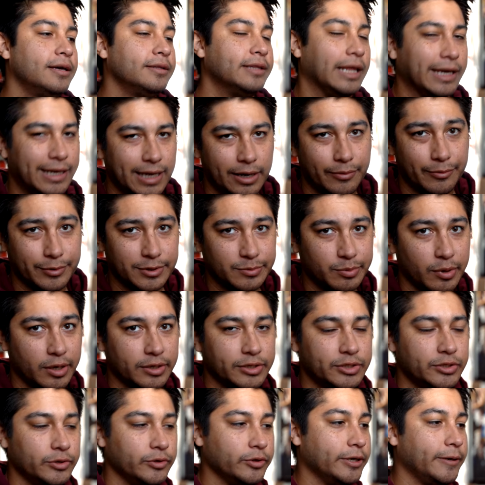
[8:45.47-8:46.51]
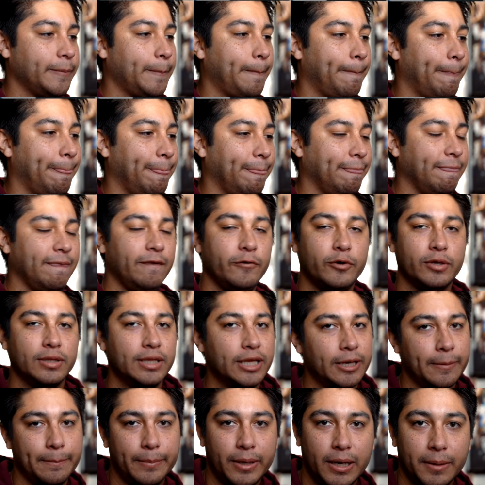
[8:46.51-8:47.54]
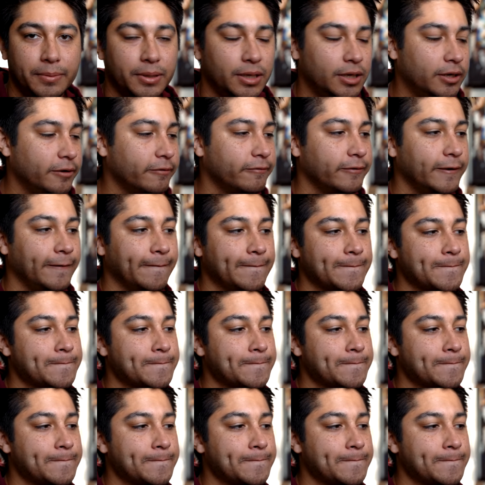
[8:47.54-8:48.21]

They can't respond to it. You can let them pop off.